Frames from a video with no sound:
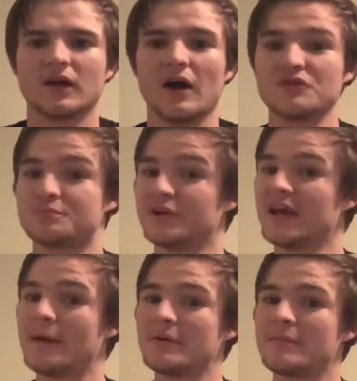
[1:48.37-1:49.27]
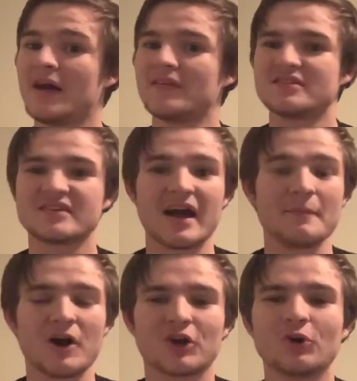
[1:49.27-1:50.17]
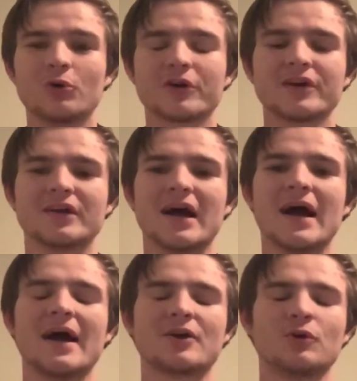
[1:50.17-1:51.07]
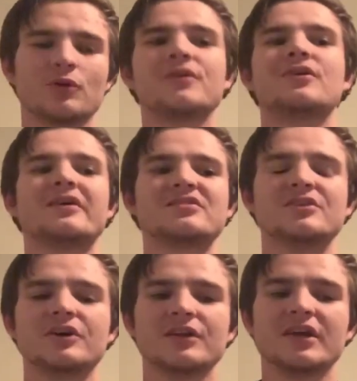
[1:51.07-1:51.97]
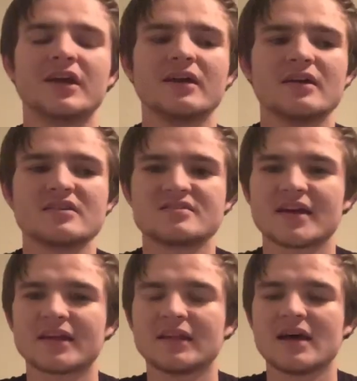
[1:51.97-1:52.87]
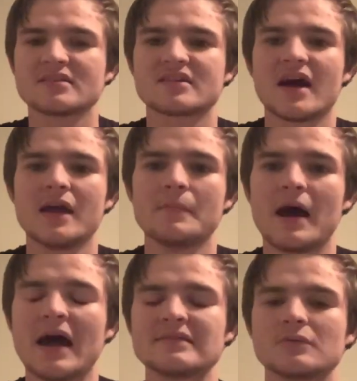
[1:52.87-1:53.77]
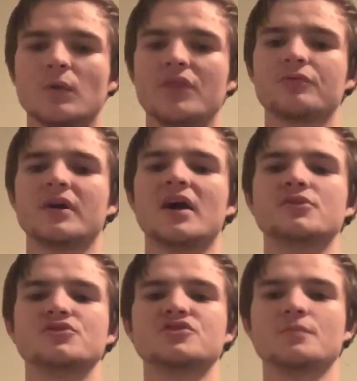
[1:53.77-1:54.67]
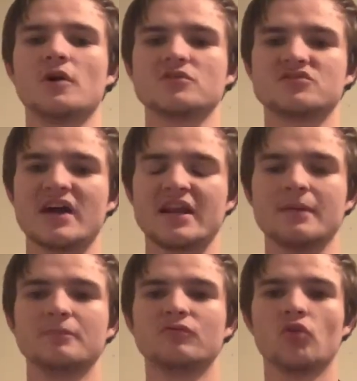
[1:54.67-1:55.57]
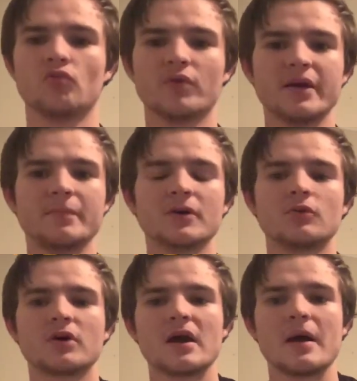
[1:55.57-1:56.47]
I was pretty happy about this game. I caught it nice and early. Second last game at 1300 Smiles Stadium before the rebuild.